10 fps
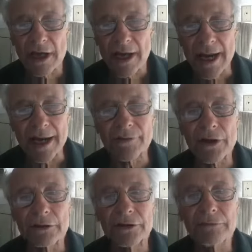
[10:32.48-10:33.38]
and
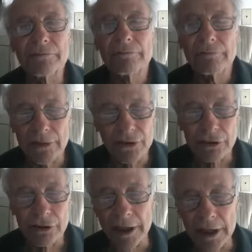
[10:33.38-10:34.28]
they'll
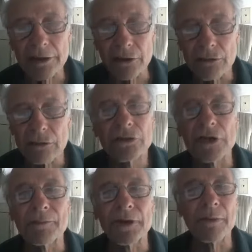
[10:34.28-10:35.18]
turn it into
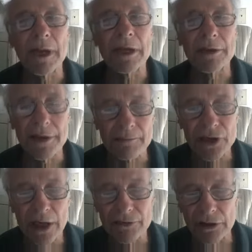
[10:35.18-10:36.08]
something, making
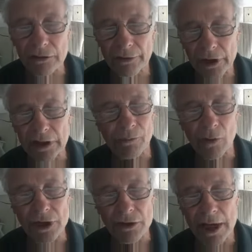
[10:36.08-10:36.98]
themselves into a victim
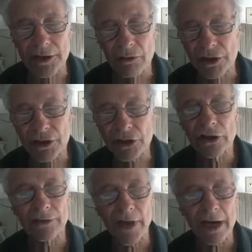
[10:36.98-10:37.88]
when you had no intention
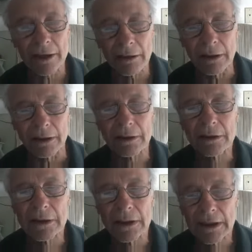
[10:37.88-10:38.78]
of that at all.
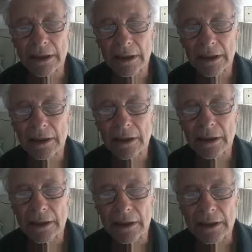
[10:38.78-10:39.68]

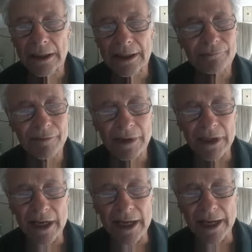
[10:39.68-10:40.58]
And
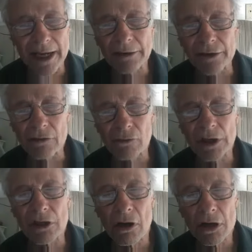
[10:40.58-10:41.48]
I don't know what
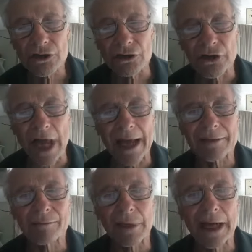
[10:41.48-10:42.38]
causes that,
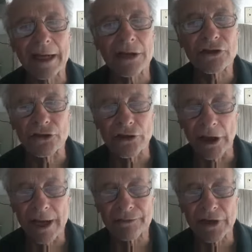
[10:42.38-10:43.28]
but I guess it's a
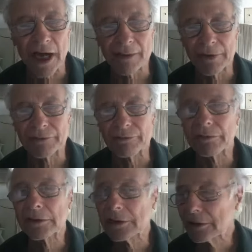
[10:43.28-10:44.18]
lifetime of
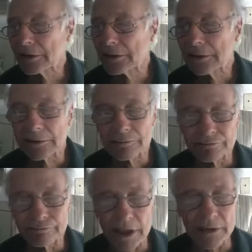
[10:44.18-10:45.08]

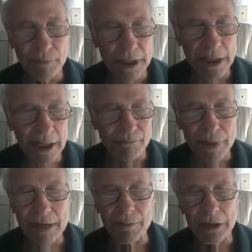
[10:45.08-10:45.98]
being beat up,
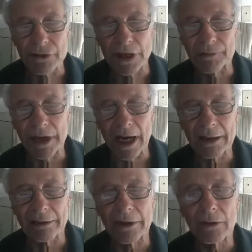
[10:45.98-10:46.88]
maybe, or something. I
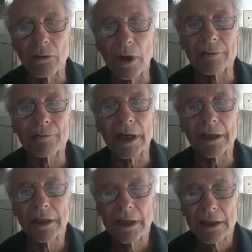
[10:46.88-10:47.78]
don't know what.
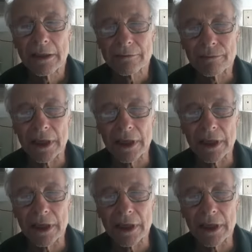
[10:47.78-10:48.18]
But